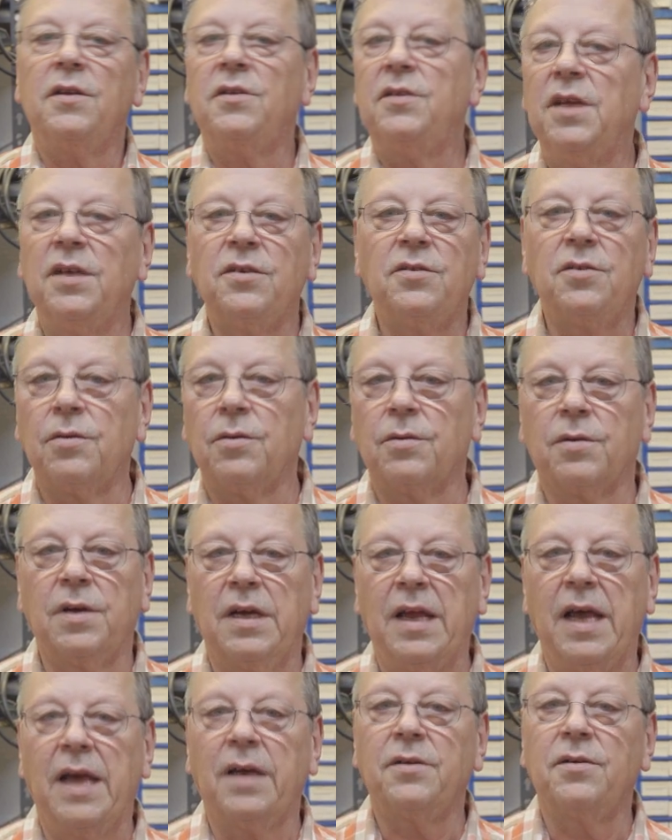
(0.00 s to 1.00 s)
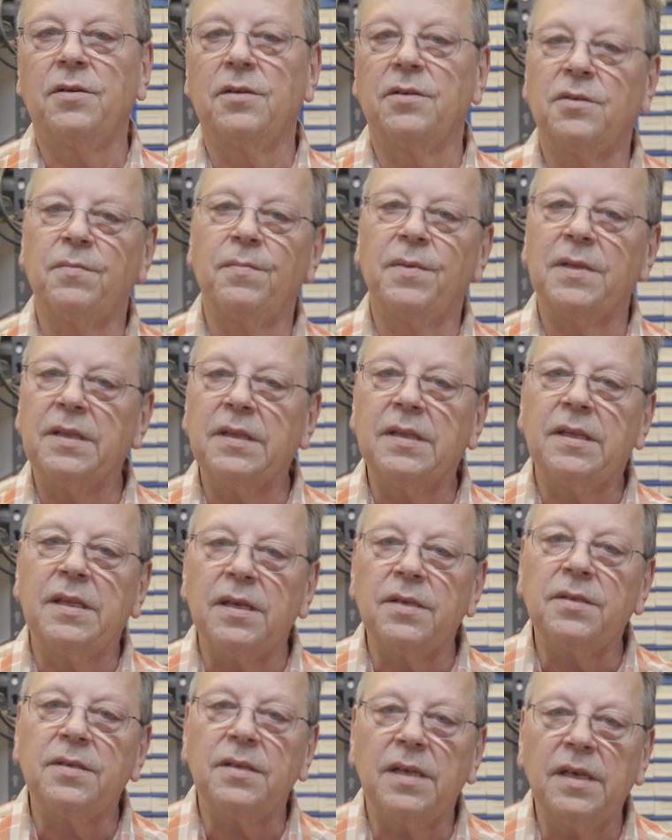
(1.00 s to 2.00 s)
digital connections, but
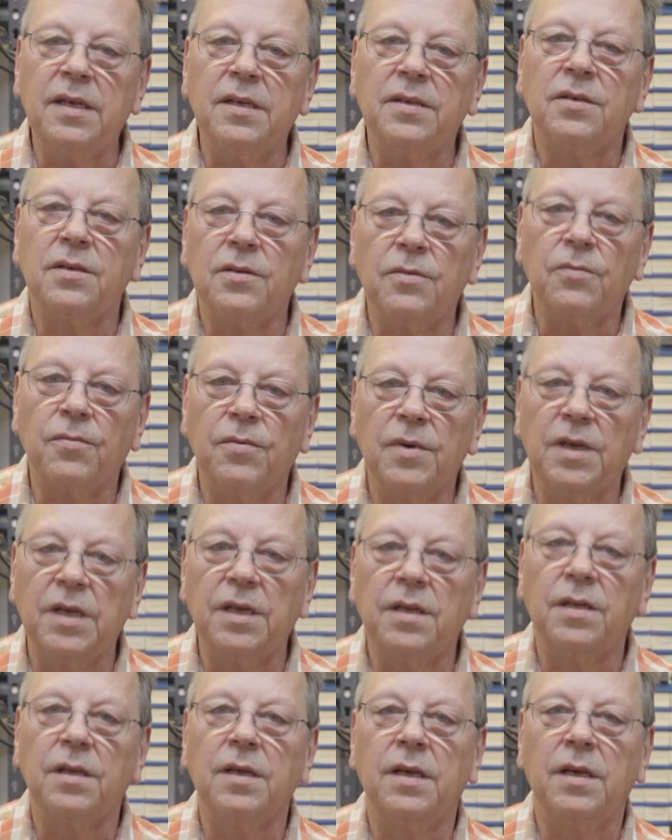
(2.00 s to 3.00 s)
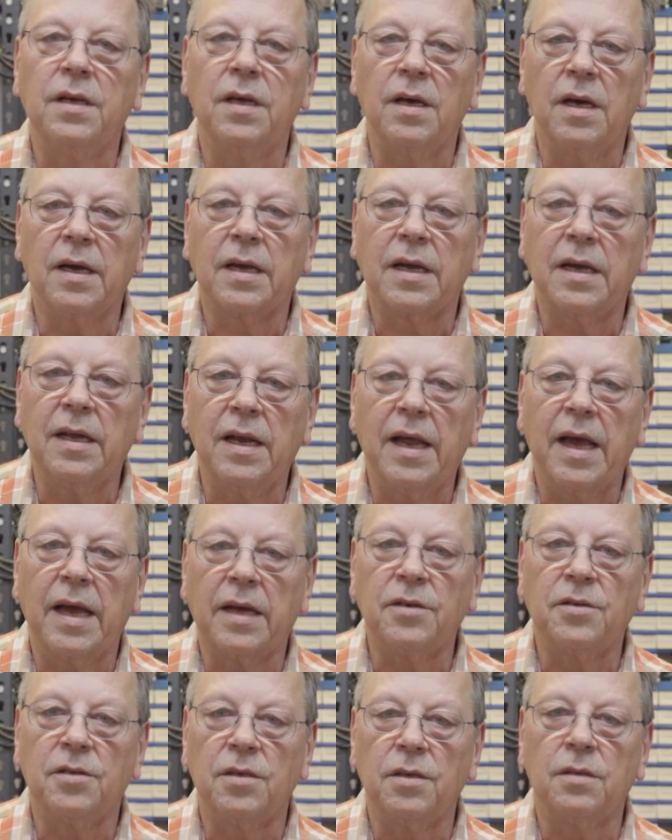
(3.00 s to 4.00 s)
this isn't really a
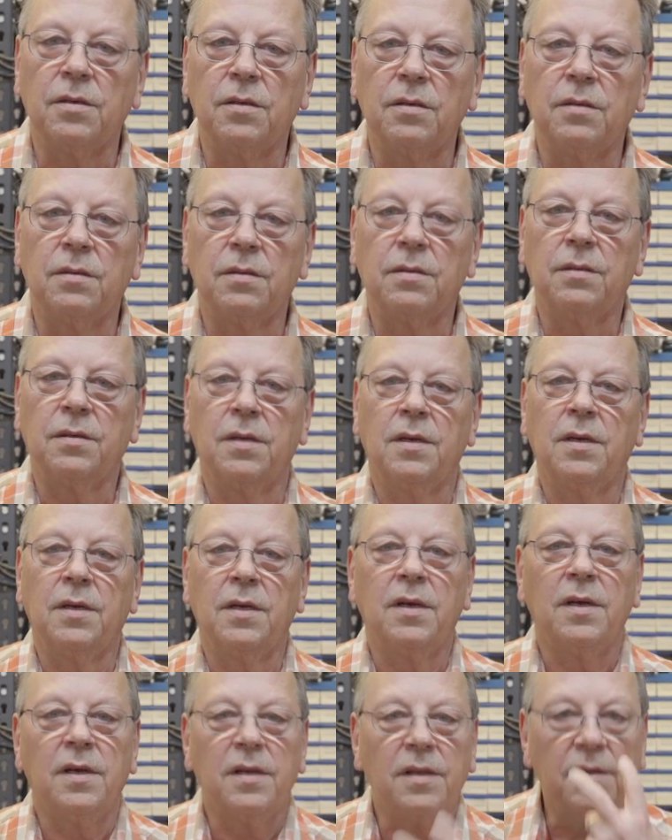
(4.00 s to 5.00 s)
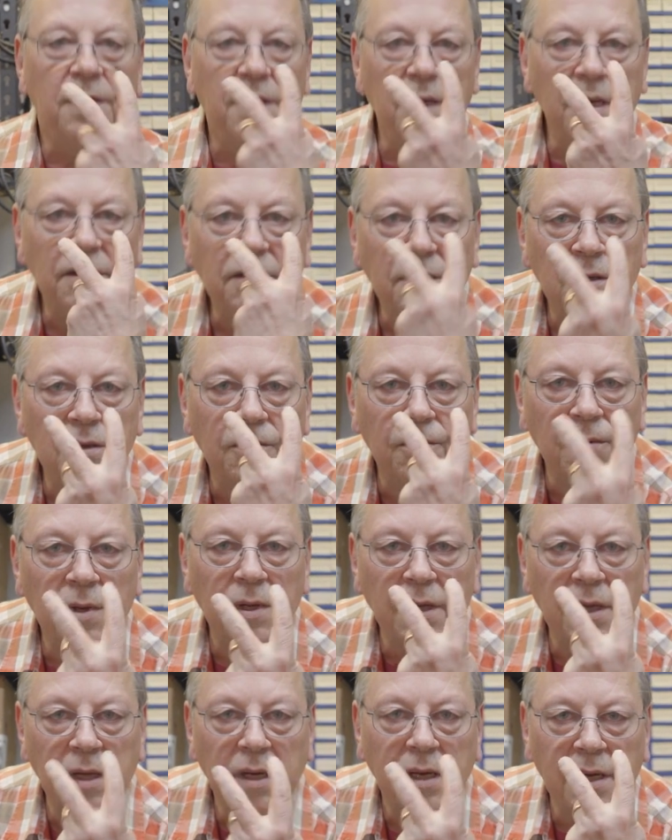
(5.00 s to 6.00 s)
connection. This is
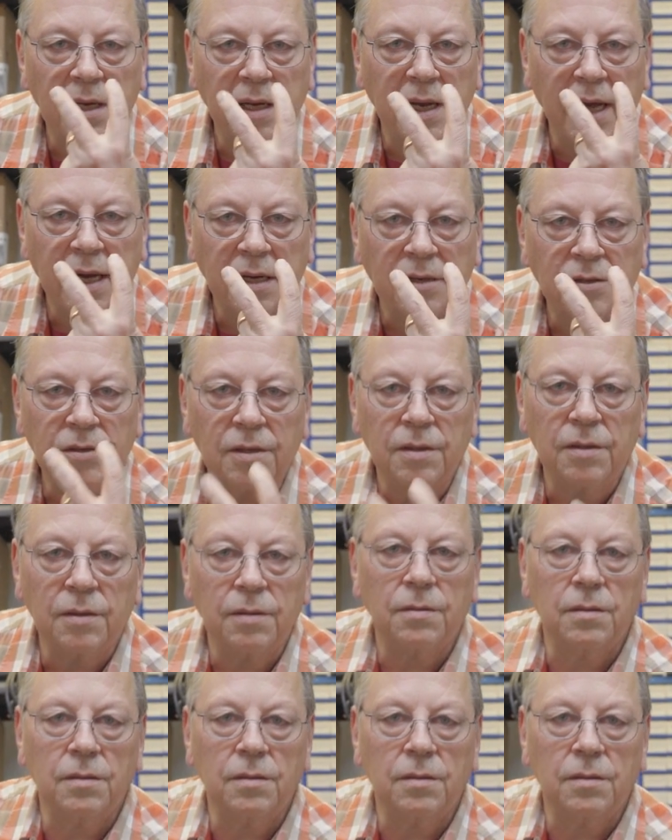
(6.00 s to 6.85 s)
really a connection.